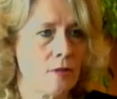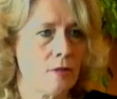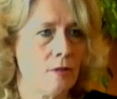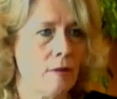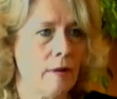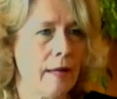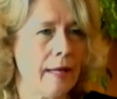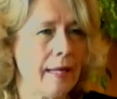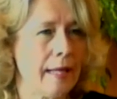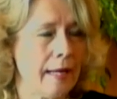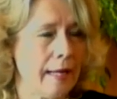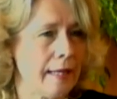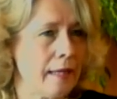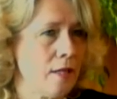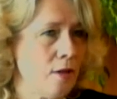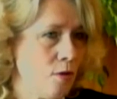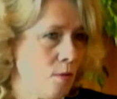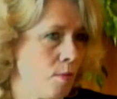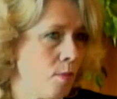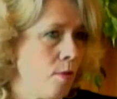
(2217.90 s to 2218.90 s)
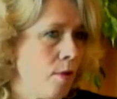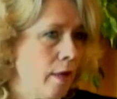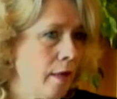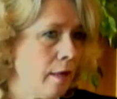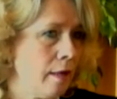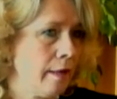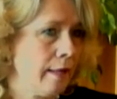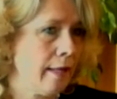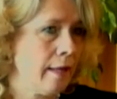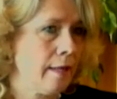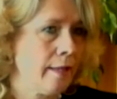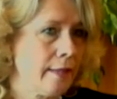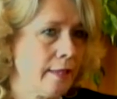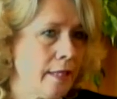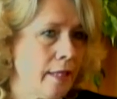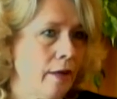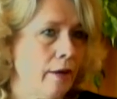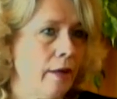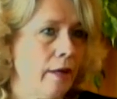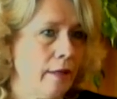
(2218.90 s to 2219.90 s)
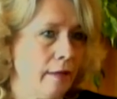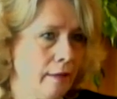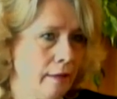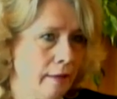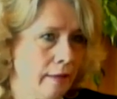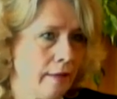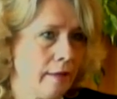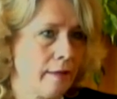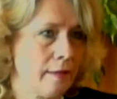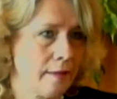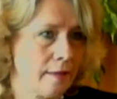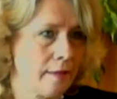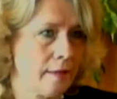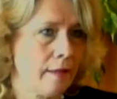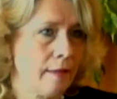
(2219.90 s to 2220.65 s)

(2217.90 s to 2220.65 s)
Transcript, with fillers: true. And I and I think your point on egalitarian is.